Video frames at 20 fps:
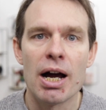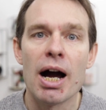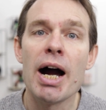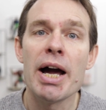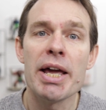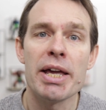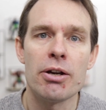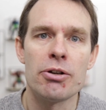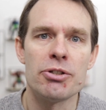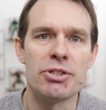
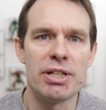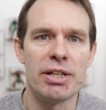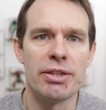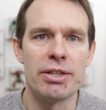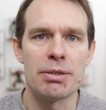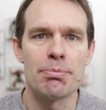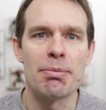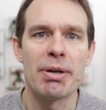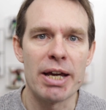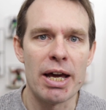I could see
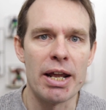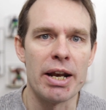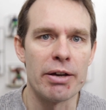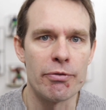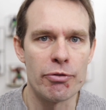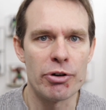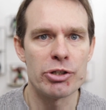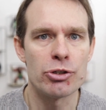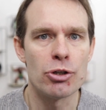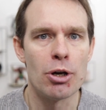this
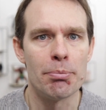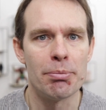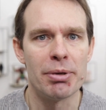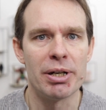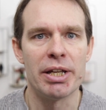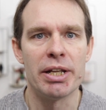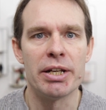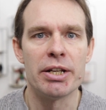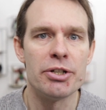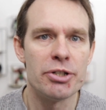mechanic, for
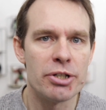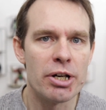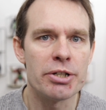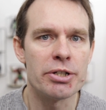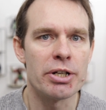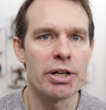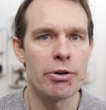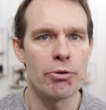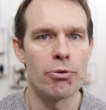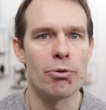example, in a
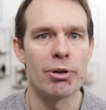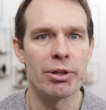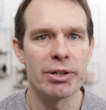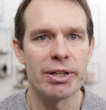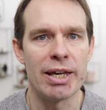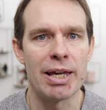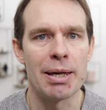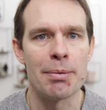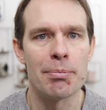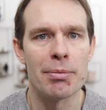dungeon crawl
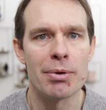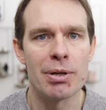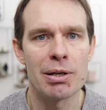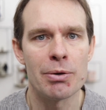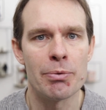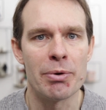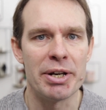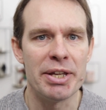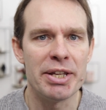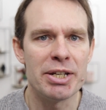game,
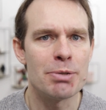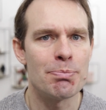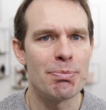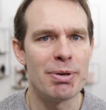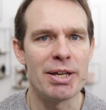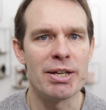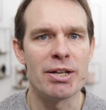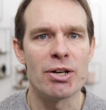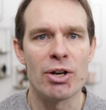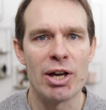where each
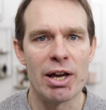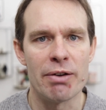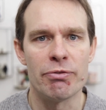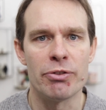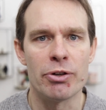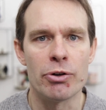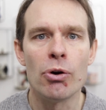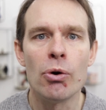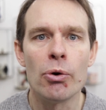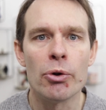player have
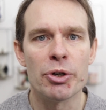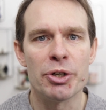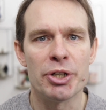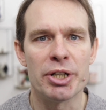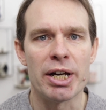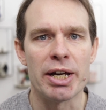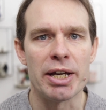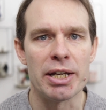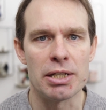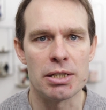their own
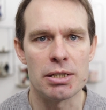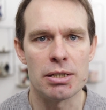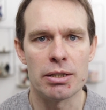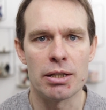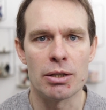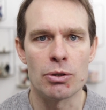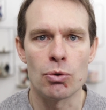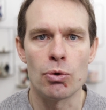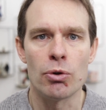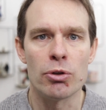dice
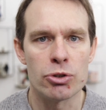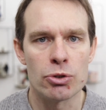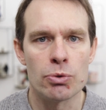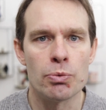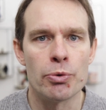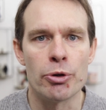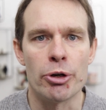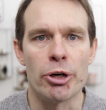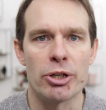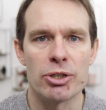that also
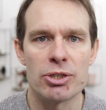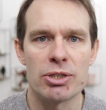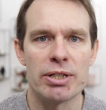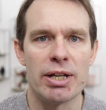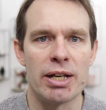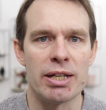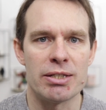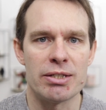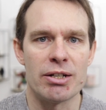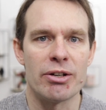works
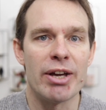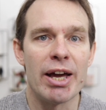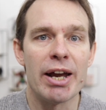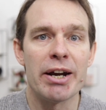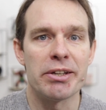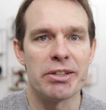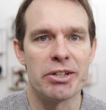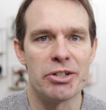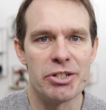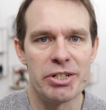as their
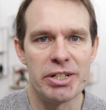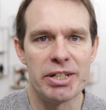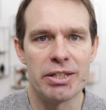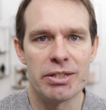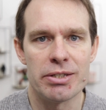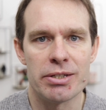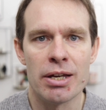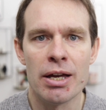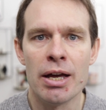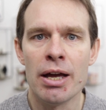character sheet,
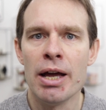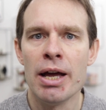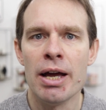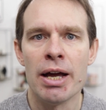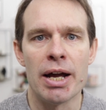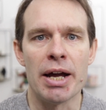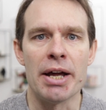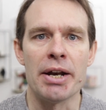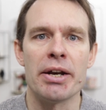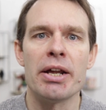
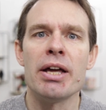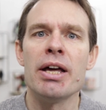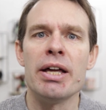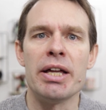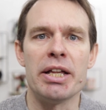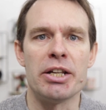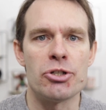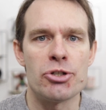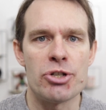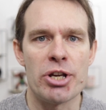and
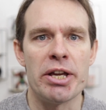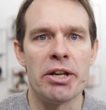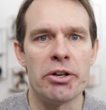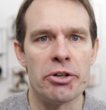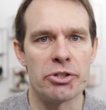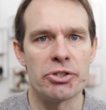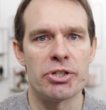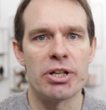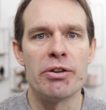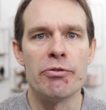it
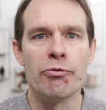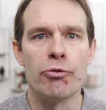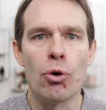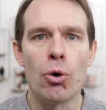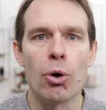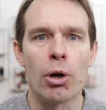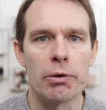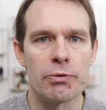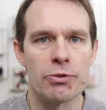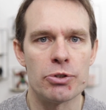changes and
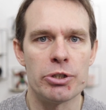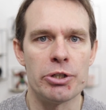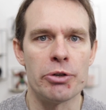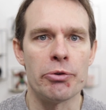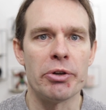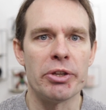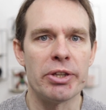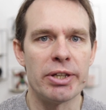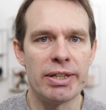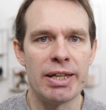evolves
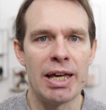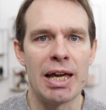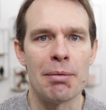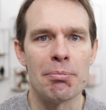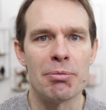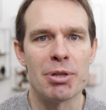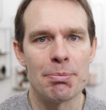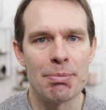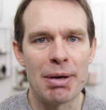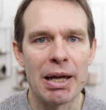during the
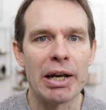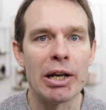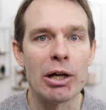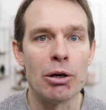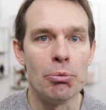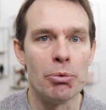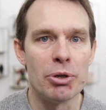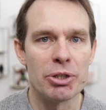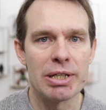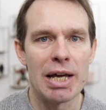game depending
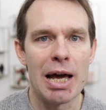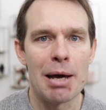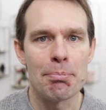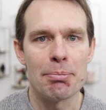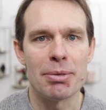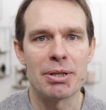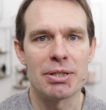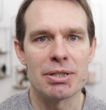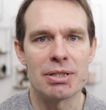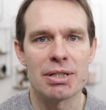on what
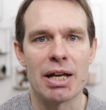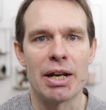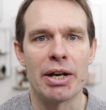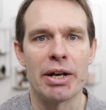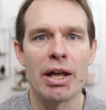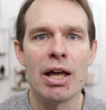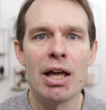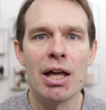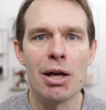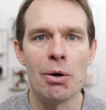happens
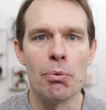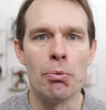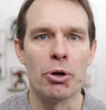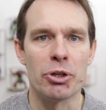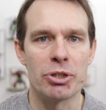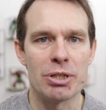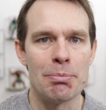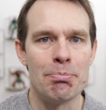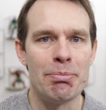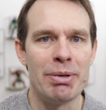and
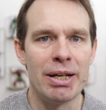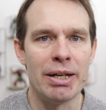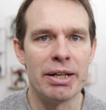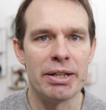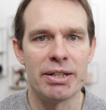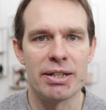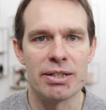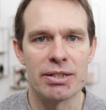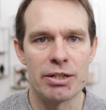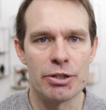what
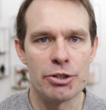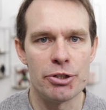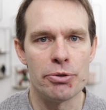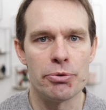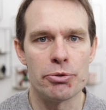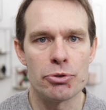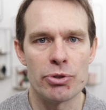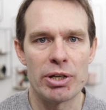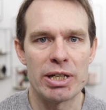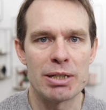abilities they
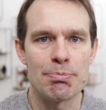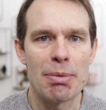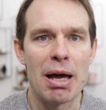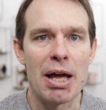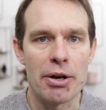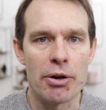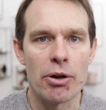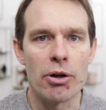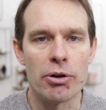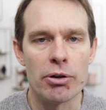choose to
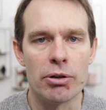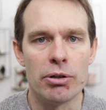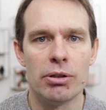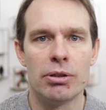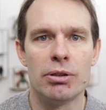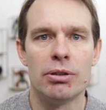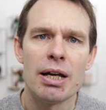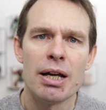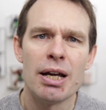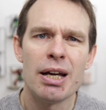expand
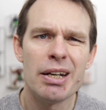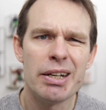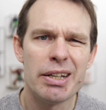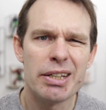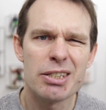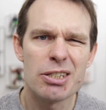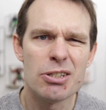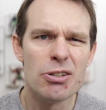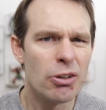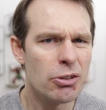on. And
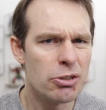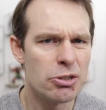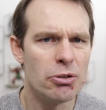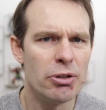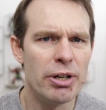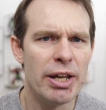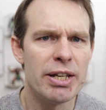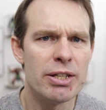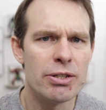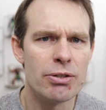it's not too
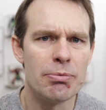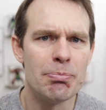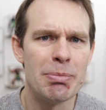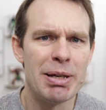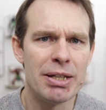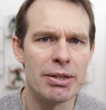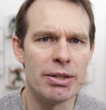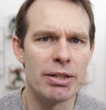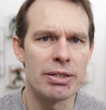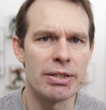late to
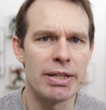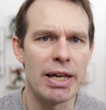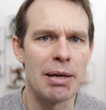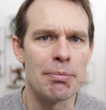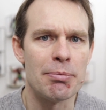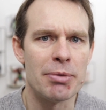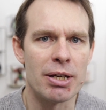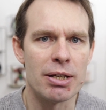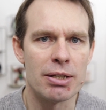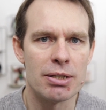make this
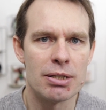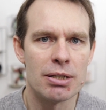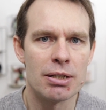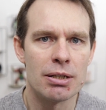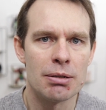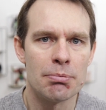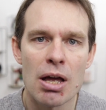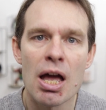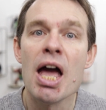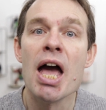game
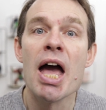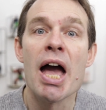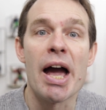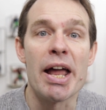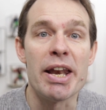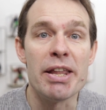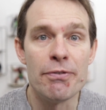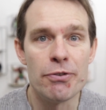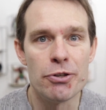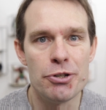yet.
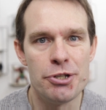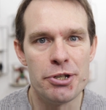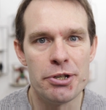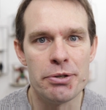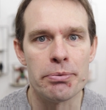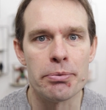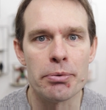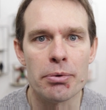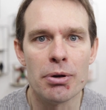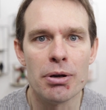And if you
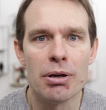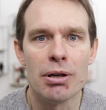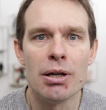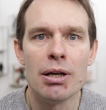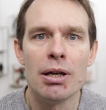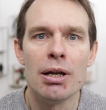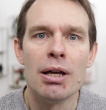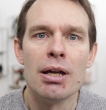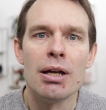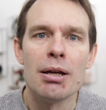do,
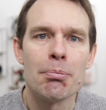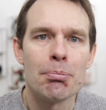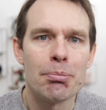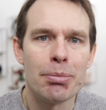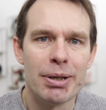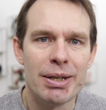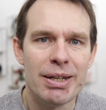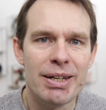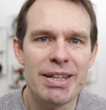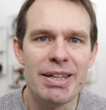
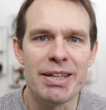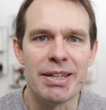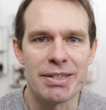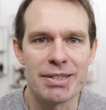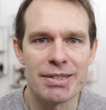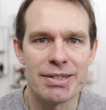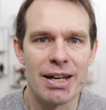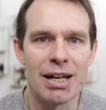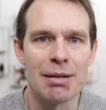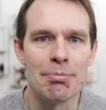
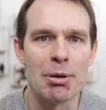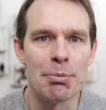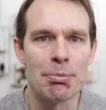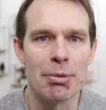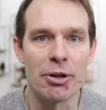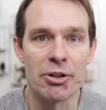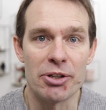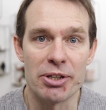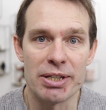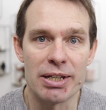please tell me
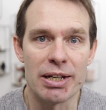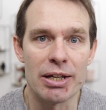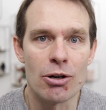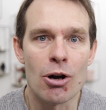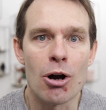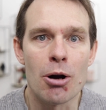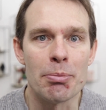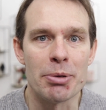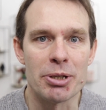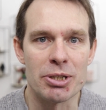about it in the
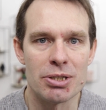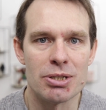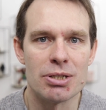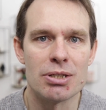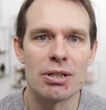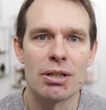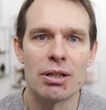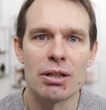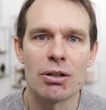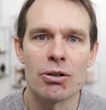comments,
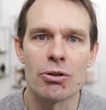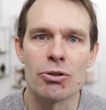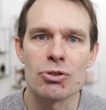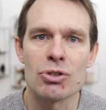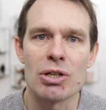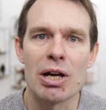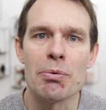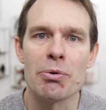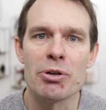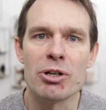because
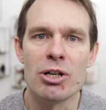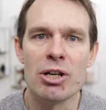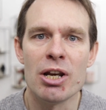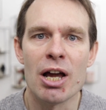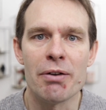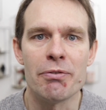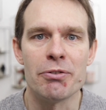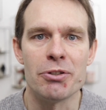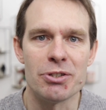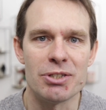I would
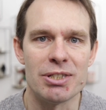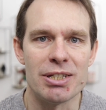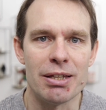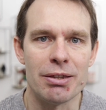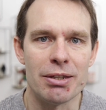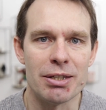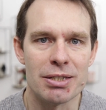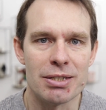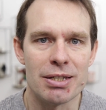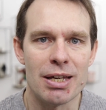love to see
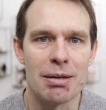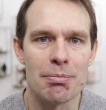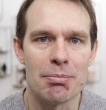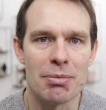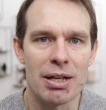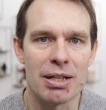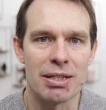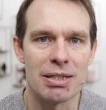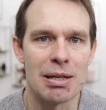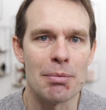this game
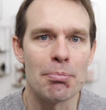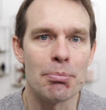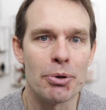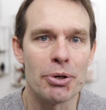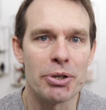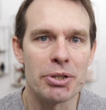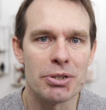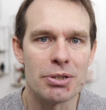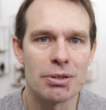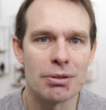at some
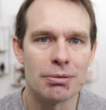point.